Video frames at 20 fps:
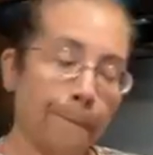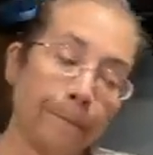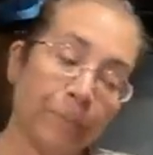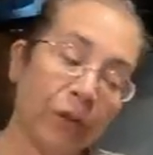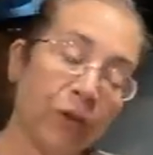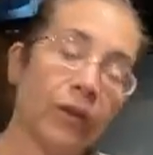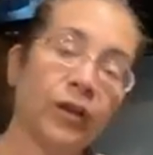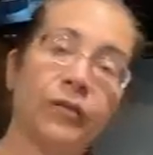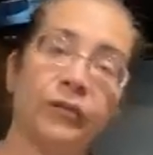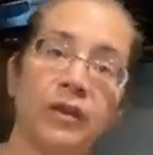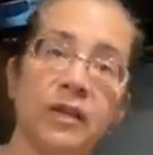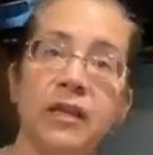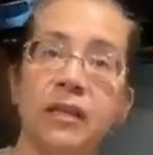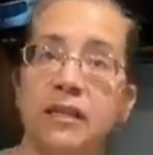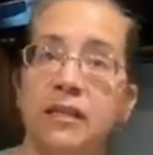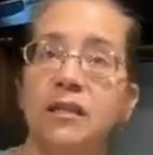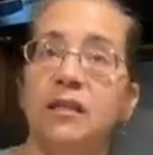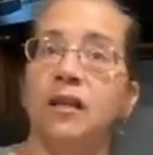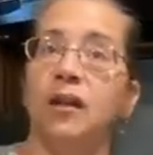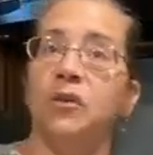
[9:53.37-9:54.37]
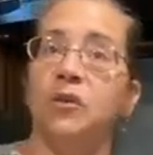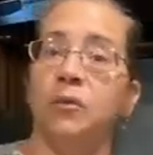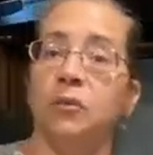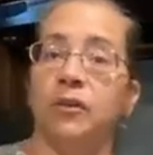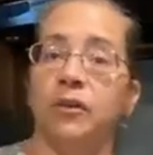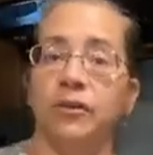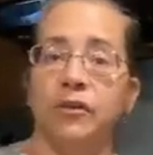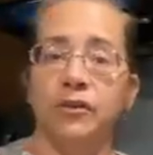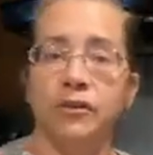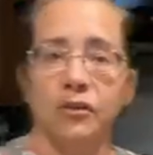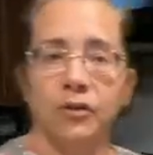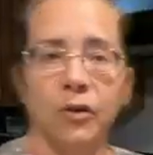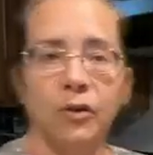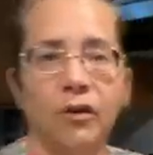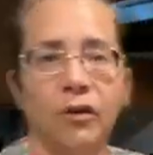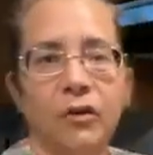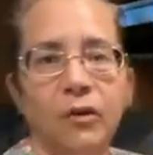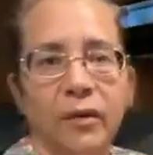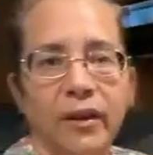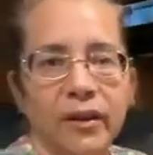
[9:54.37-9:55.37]
They're going to release a lot of water, so
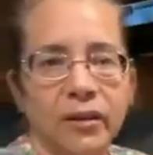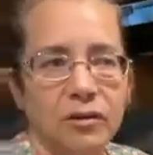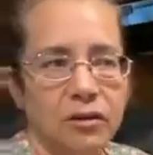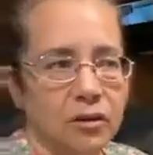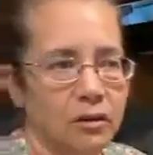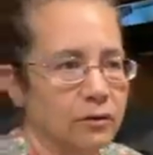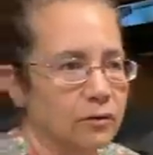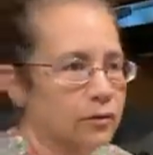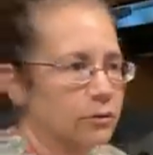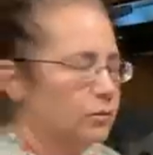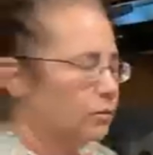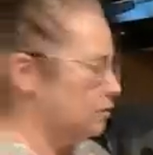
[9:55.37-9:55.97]
they're going to